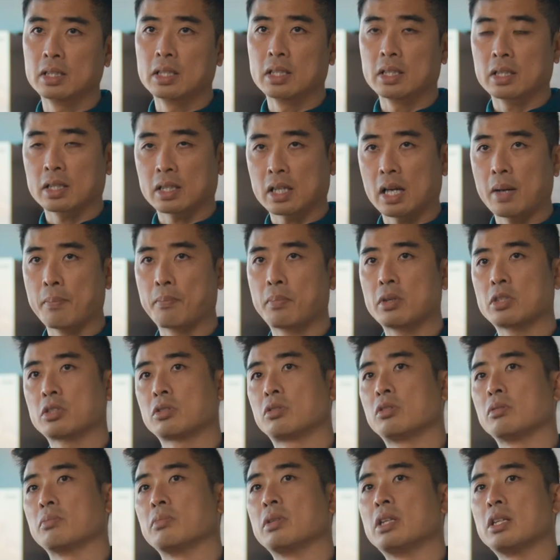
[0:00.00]
Compass
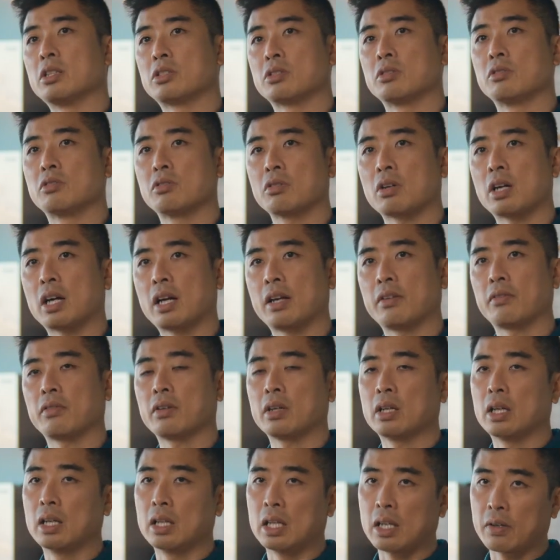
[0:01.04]
Group needs to drive
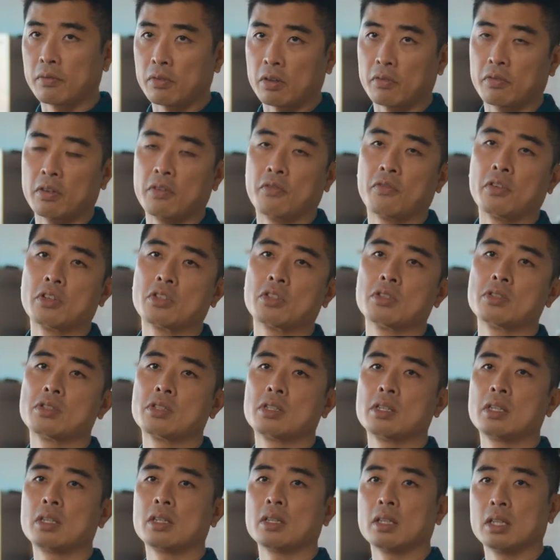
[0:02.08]
a level of
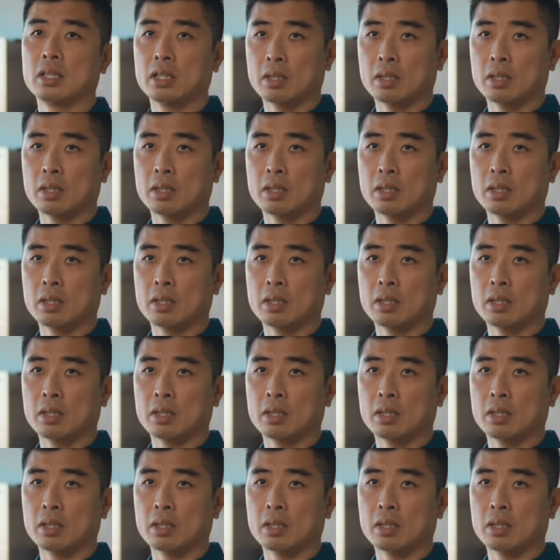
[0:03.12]
efficiency in the